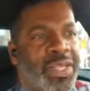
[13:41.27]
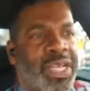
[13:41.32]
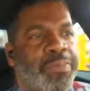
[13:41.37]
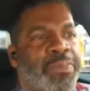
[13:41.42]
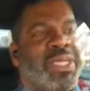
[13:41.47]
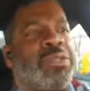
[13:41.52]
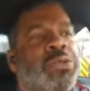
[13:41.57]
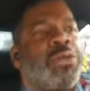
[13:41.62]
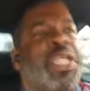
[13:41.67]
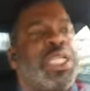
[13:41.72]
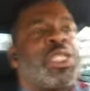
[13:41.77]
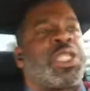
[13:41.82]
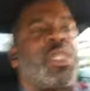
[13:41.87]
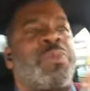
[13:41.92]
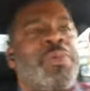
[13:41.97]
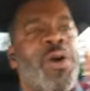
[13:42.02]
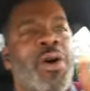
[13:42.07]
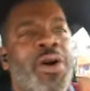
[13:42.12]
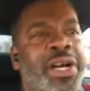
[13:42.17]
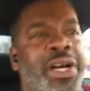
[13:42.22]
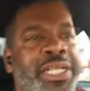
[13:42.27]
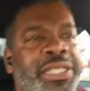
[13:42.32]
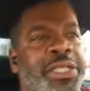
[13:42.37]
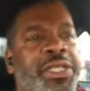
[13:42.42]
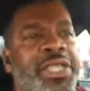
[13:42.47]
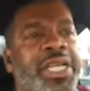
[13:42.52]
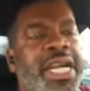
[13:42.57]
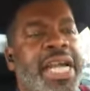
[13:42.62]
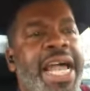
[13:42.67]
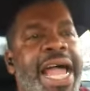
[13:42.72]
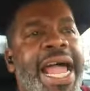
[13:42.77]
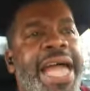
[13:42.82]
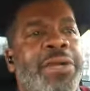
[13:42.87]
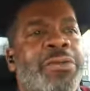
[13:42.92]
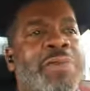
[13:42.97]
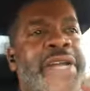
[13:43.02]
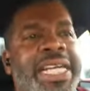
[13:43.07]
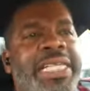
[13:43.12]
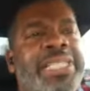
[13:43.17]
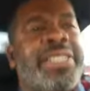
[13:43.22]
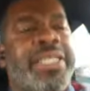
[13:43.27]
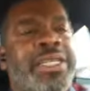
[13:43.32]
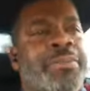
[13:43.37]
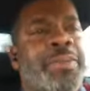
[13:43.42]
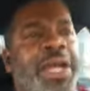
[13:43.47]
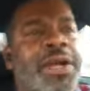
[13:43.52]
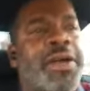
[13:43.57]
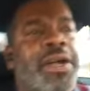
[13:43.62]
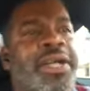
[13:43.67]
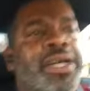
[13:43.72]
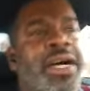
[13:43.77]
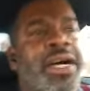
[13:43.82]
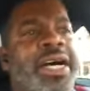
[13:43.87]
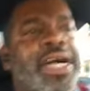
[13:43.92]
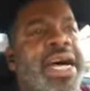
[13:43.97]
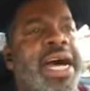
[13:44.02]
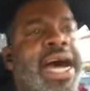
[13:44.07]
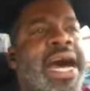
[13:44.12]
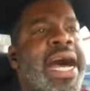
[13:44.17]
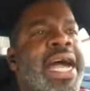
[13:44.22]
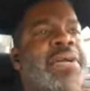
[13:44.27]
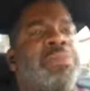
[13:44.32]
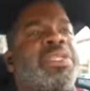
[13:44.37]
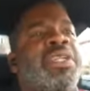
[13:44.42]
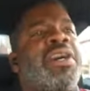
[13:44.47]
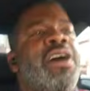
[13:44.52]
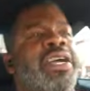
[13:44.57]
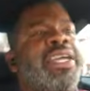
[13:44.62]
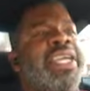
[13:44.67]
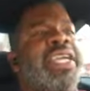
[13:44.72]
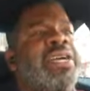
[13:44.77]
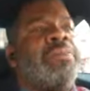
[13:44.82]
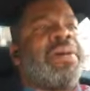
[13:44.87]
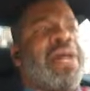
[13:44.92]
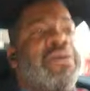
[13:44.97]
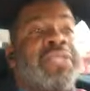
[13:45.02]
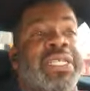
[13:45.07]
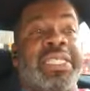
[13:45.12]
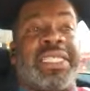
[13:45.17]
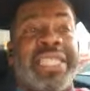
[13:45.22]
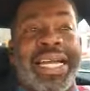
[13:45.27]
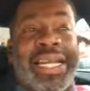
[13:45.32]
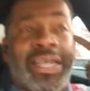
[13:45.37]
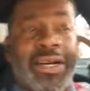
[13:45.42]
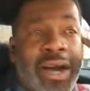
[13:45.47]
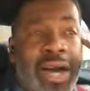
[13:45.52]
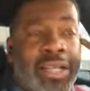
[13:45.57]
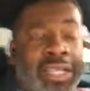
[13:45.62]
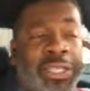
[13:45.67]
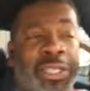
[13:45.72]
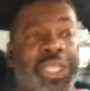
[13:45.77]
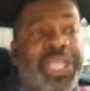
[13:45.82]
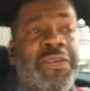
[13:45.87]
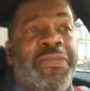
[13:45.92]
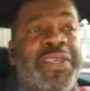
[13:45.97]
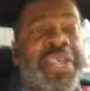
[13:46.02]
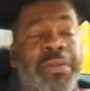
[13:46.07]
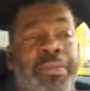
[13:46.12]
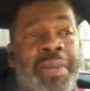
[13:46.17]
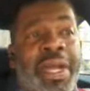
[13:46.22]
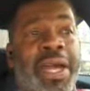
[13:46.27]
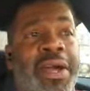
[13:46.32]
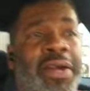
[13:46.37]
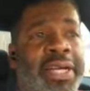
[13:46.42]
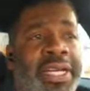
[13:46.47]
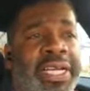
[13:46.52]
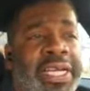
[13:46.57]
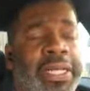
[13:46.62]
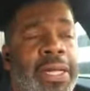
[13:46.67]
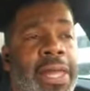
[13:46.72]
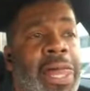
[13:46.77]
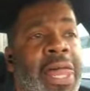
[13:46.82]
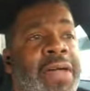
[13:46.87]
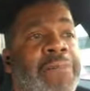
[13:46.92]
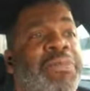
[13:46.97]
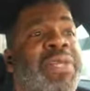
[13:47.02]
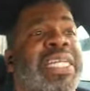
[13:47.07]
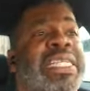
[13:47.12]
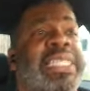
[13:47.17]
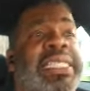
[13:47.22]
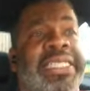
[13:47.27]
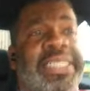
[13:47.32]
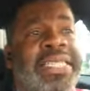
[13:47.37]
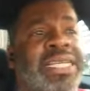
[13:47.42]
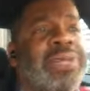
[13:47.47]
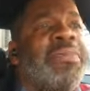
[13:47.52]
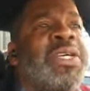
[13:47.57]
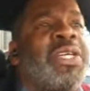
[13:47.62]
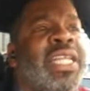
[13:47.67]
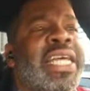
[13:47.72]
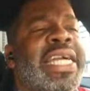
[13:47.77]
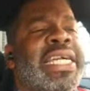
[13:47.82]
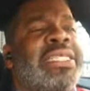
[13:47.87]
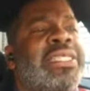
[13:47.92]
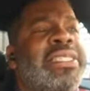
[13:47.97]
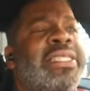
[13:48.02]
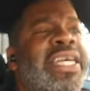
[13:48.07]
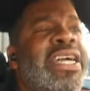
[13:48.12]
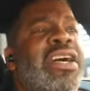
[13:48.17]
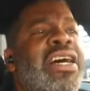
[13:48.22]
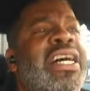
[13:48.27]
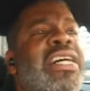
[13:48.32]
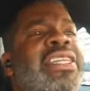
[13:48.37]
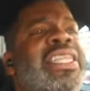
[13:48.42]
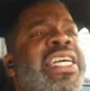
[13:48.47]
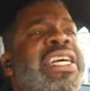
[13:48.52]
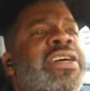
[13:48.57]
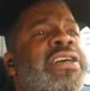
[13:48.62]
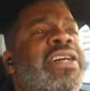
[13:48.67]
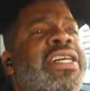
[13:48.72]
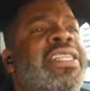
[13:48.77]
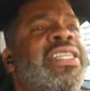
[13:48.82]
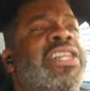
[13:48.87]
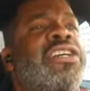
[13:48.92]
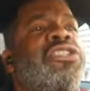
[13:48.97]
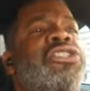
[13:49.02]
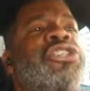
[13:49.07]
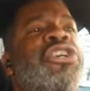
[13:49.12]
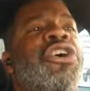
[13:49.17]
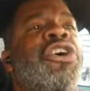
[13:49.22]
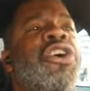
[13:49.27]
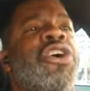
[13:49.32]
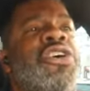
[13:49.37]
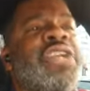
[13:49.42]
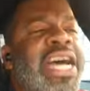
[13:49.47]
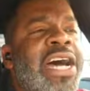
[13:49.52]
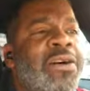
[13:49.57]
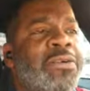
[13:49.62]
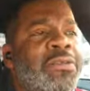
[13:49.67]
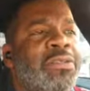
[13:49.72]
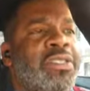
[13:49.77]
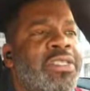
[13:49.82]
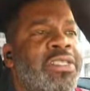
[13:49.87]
between sports and race in America. I am talking about the psychology of the American that stimulates their their their turnout